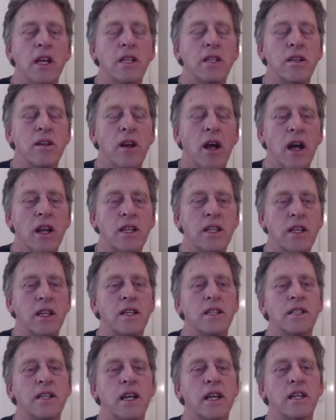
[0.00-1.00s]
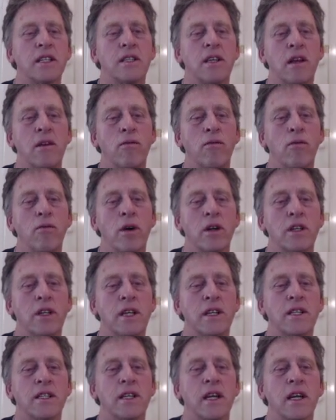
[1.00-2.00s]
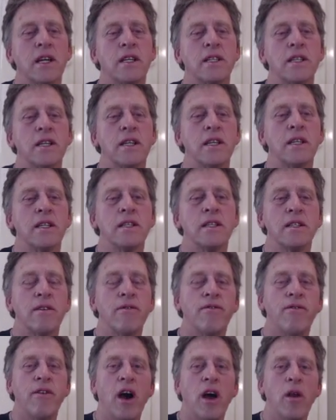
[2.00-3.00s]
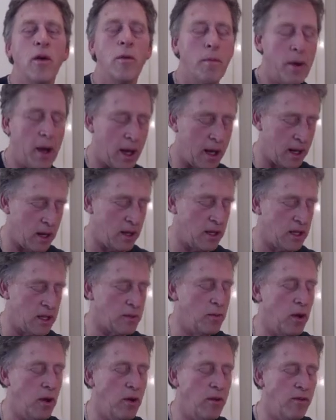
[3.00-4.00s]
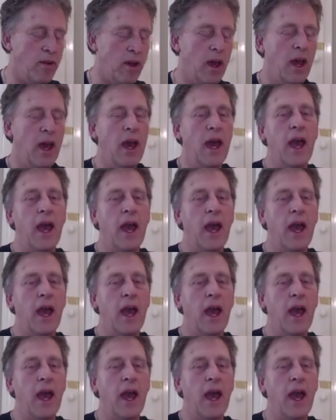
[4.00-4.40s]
So knight d6 and rook d6 is the final part of this move,